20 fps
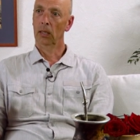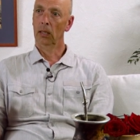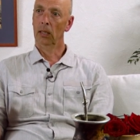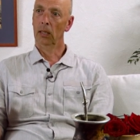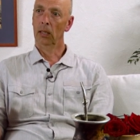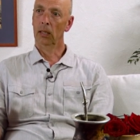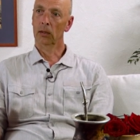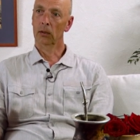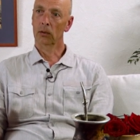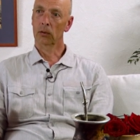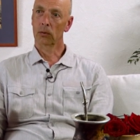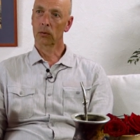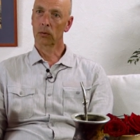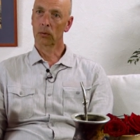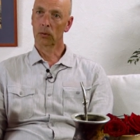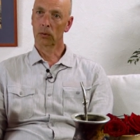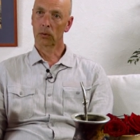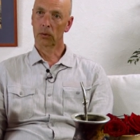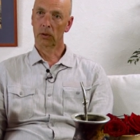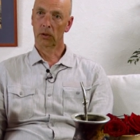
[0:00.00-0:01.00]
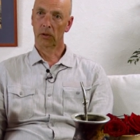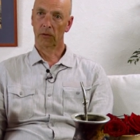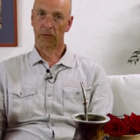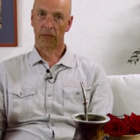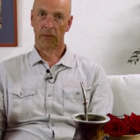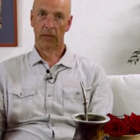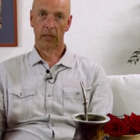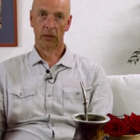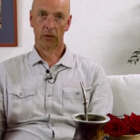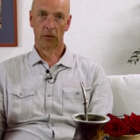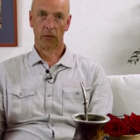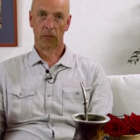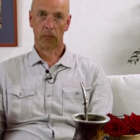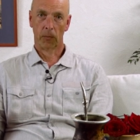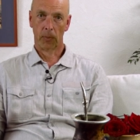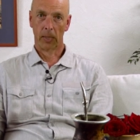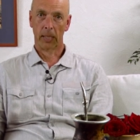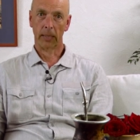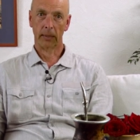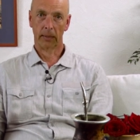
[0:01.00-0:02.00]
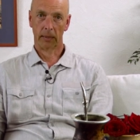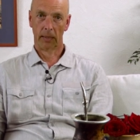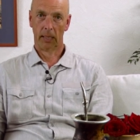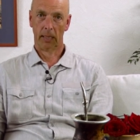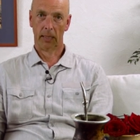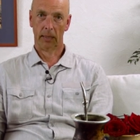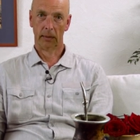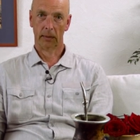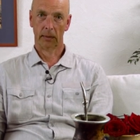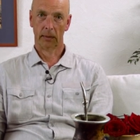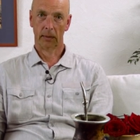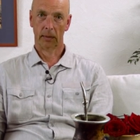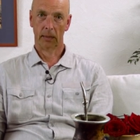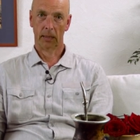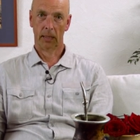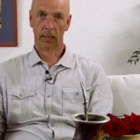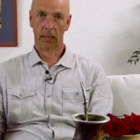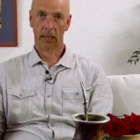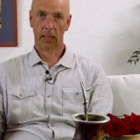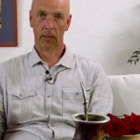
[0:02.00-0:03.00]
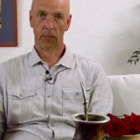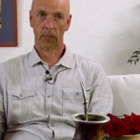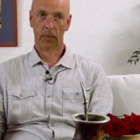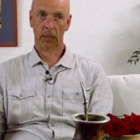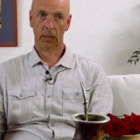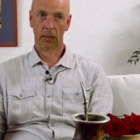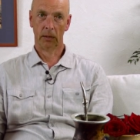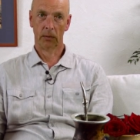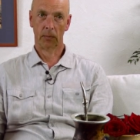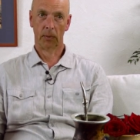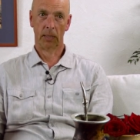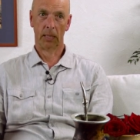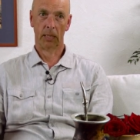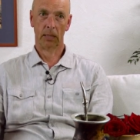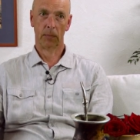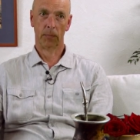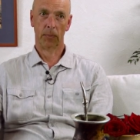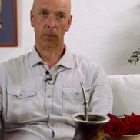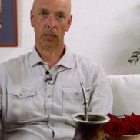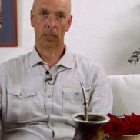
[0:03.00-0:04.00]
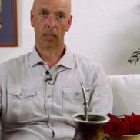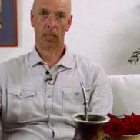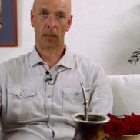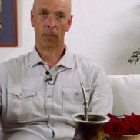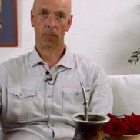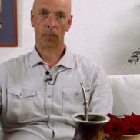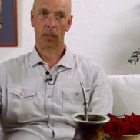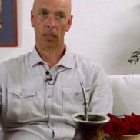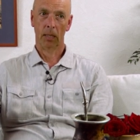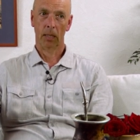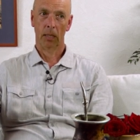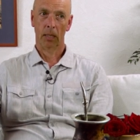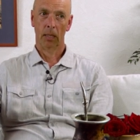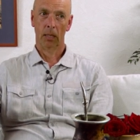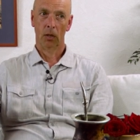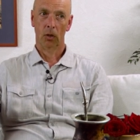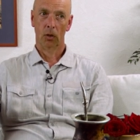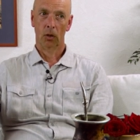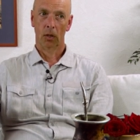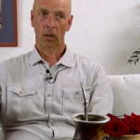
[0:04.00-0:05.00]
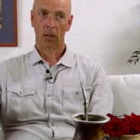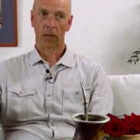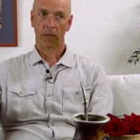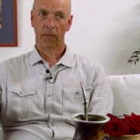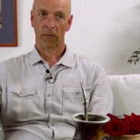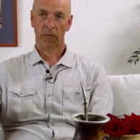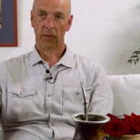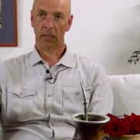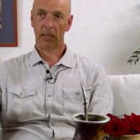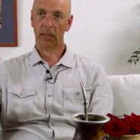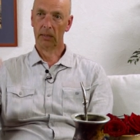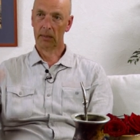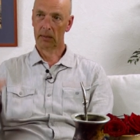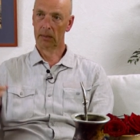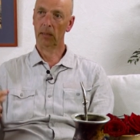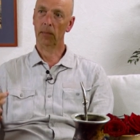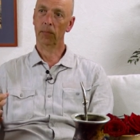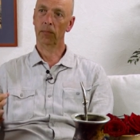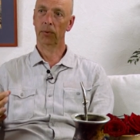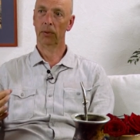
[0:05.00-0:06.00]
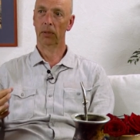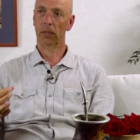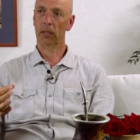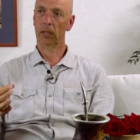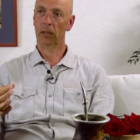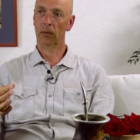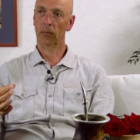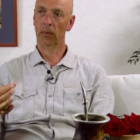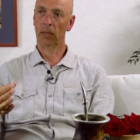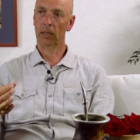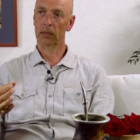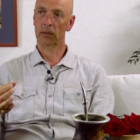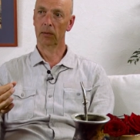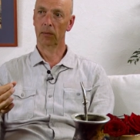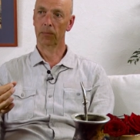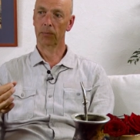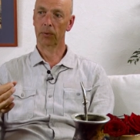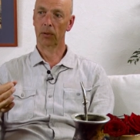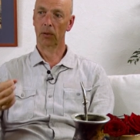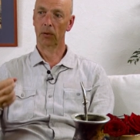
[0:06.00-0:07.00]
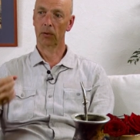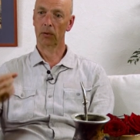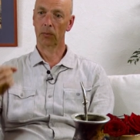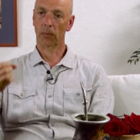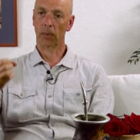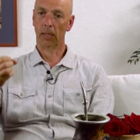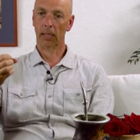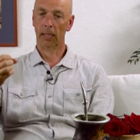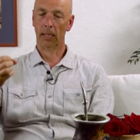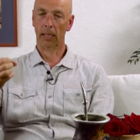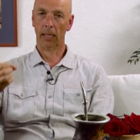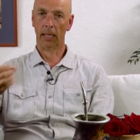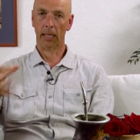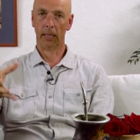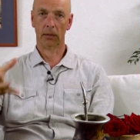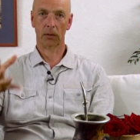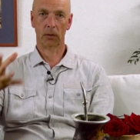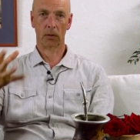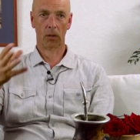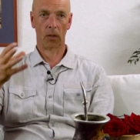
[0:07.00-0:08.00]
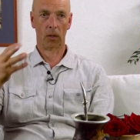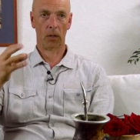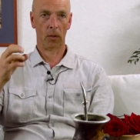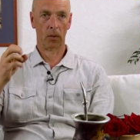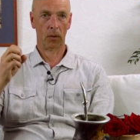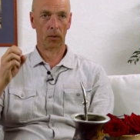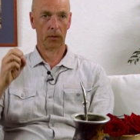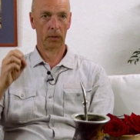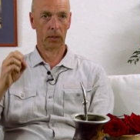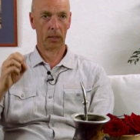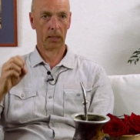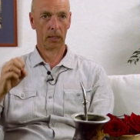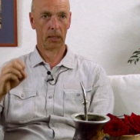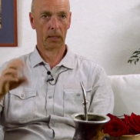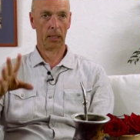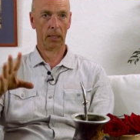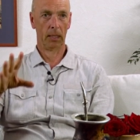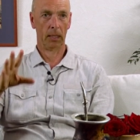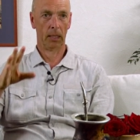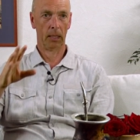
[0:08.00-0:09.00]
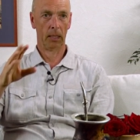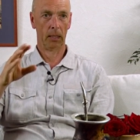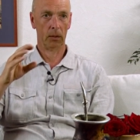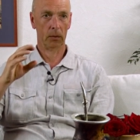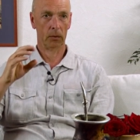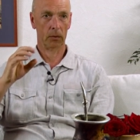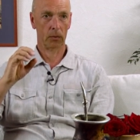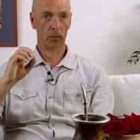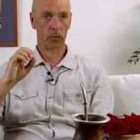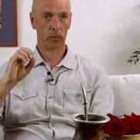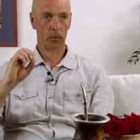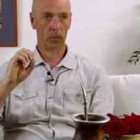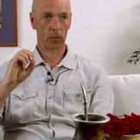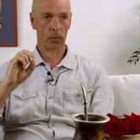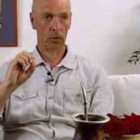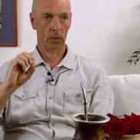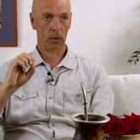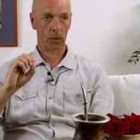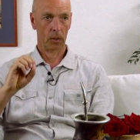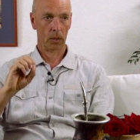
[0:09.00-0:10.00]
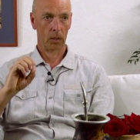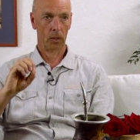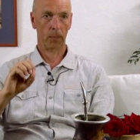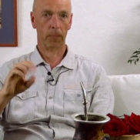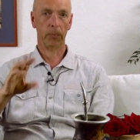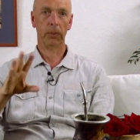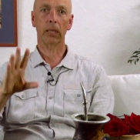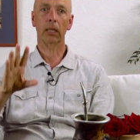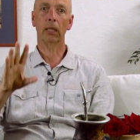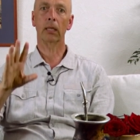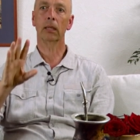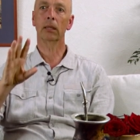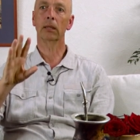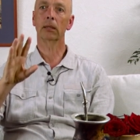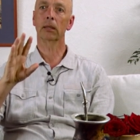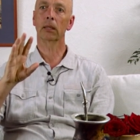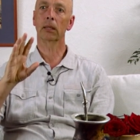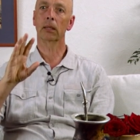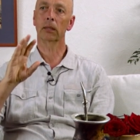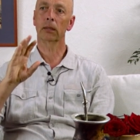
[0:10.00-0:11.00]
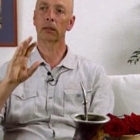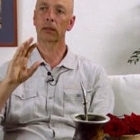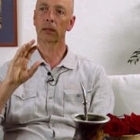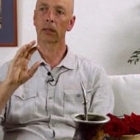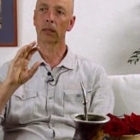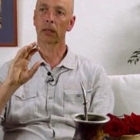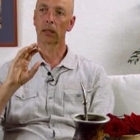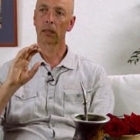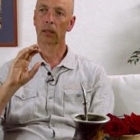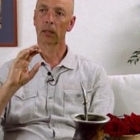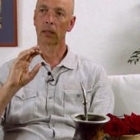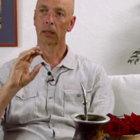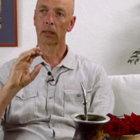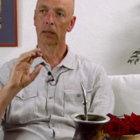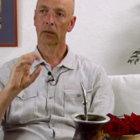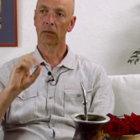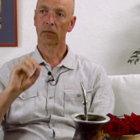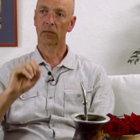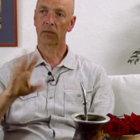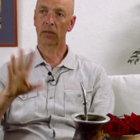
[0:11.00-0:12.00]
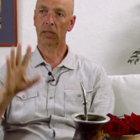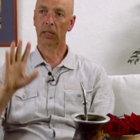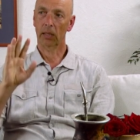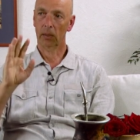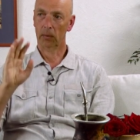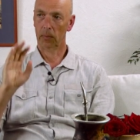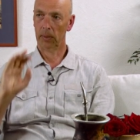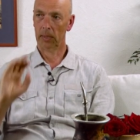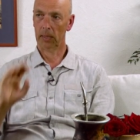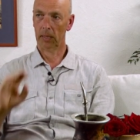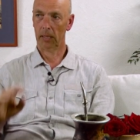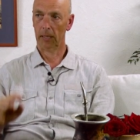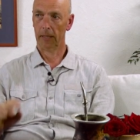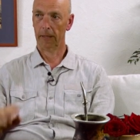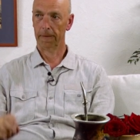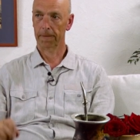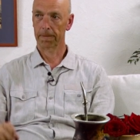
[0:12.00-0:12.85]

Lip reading: into the phase of one taste. And that means one has become very simple in one's approach. One lets go the clinging to appearances very quickly.